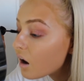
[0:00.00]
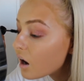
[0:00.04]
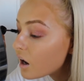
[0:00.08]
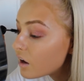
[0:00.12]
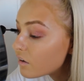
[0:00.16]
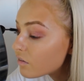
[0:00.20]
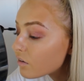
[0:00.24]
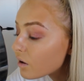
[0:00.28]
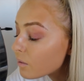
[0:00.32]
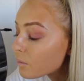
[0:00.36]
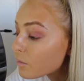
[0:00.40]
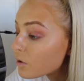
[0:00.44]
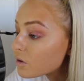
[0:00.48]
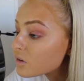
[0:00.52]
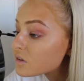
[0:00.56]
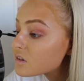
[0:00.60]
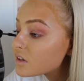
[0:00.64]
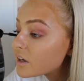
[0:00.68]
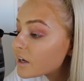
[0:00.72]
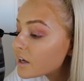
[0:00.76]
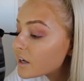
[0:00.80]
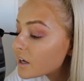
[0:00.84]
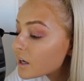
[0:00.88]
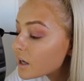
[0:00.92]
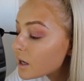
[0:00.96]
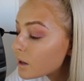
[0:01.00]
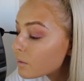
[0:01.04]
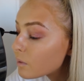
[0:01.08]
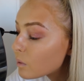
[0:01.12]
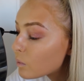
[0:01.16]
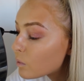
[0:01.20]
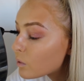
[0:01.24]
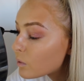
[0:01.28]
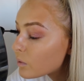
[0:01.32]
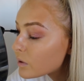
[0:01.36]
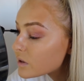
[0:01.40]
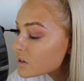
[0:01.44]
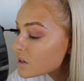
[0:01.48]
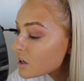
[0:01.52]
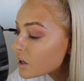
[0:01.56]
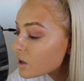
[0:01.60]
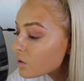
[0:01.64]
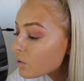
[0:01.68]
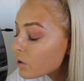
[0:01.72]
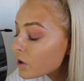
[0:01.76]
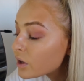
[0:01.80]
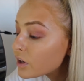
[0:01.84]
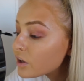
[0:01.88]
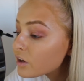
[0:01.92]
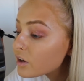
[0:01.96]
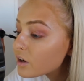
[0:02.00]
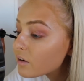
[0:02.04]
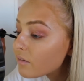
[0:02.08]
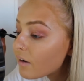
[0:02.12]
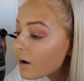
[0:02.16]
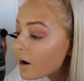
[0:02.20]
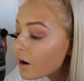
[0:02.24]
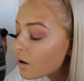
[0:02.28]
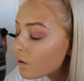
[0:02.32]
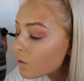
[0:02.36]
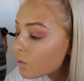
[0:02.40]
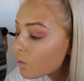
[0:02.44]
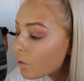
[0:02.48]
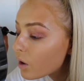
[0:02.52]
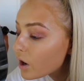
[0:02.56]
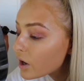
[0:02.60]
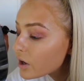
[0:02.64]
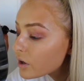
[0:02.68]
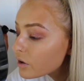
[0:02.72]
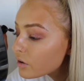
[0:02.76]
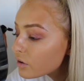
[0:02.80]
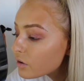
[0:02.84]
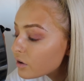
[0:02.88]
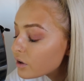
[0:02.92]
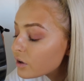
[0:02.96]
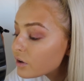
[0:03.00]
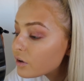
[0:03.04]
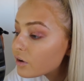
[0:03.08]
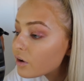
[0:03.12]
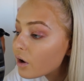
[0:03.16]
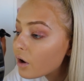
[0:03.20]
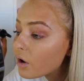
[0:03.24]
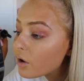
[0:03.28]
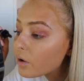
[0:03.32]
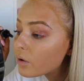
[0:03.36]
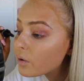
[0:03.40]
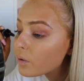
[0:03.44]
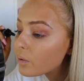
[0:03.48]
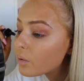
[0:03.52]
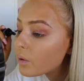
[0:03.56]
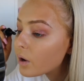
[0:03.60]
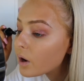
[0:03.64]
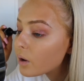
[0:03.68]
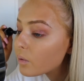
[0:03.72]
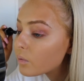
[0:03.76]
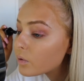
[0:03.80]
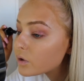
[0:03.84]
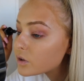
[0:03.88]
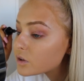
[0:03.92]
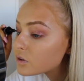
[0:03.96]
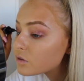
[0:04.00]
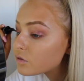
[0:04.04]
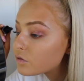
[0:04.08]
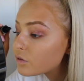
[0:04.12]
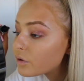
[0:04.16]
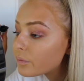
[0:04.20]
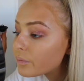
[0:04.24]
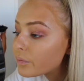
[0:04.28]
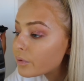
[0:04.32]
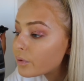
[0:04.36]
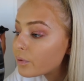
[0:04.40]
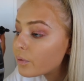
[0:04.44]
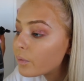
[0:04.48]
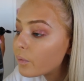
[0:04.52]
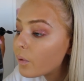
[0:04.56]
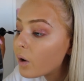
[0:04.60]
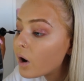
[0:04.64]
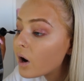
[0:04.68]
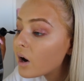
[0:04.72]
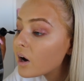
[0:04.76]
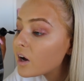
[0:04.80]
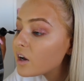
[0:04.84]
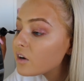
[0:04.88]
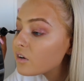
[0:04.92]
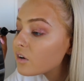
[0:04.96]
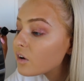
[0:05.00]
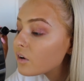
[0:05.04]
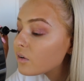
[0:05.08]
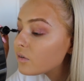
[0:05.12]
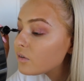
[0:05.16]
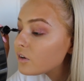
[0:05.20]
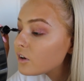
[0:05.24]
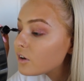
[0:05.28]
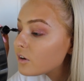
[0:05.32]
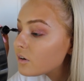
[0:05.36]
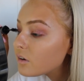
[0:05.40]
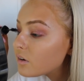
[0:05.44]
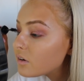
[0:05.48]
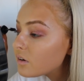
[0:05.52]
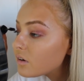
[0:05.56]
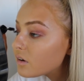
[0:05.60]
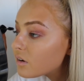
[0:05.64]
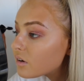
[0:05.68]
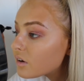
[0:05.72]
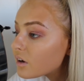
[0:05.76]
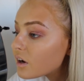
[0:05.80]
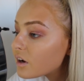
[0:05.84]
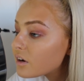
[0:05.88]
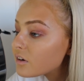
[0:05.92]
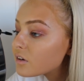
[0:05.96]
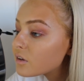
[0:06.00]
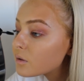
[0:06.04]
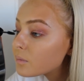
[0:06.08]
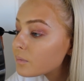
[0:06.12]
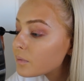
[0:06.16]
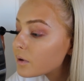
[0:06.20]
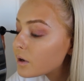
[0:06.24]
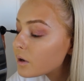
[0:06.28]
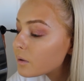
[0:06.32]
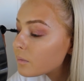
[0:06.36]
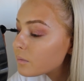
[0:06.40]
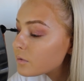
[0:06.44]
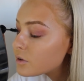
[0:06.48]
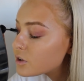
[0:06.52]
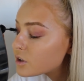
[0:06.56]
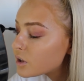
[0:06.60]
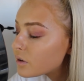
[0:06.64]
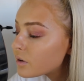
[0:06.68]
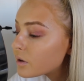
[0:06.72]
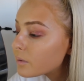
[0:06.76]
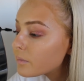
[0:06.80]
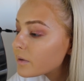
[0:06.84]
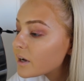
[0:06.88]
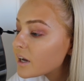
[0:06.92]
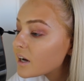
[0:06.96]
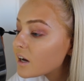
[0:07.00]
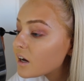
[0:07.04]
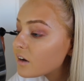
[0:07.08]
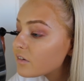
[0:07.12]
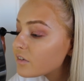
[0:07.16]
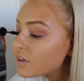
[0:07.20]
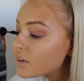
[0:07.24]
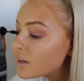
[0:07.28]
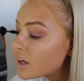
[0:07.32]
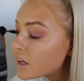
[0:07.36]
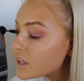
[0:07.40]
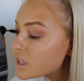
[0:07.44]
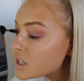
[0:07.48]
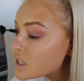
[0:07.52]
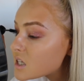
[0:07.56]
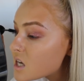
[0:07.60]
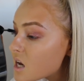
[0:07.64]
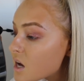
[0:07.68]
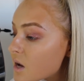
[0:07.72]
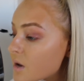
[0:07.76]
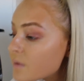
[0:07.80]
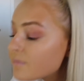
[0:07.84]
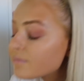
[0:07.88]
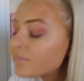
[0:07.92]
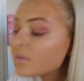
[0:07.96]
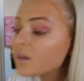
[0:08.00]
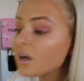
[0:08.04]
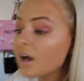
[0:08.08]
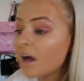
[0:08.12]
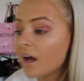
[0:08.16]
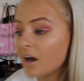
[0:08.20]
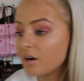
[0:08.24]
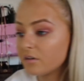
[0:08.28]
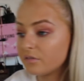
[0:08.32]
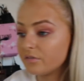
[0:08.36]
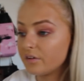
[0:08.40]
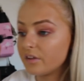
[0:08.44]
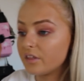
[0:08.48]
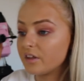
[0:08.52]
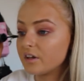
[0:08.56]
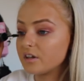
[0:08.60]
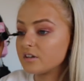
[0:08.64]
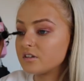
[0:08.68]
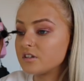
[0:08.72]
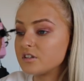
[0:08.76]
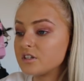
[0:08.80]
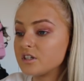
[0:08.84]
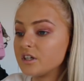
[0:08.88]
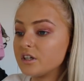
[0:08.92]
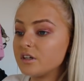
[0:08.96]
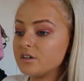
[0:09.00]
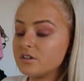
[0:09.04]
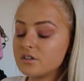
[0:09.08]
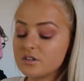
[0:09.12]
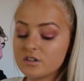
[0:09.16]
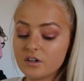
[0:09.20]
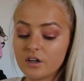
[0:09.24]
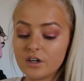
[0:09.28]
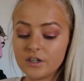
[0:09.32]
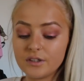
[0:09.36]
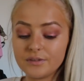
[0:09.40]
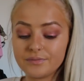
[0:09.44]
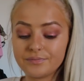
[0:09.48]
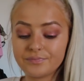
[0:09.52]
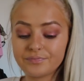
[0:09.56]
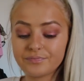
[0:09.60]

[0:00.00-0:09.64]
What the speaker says: if I'm not seeing him, I'm always like, why don't you go out? Why don't you go and watch the football? Why don't you go to the pub? Do you know what I mean? I think that's a healthy thing to do. So,